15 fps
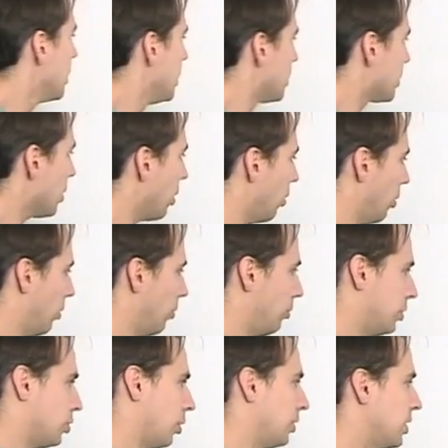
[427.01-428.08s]
So we
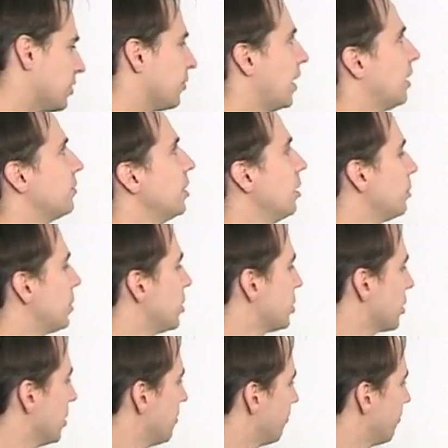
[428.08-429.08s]
draw these 5 numbers.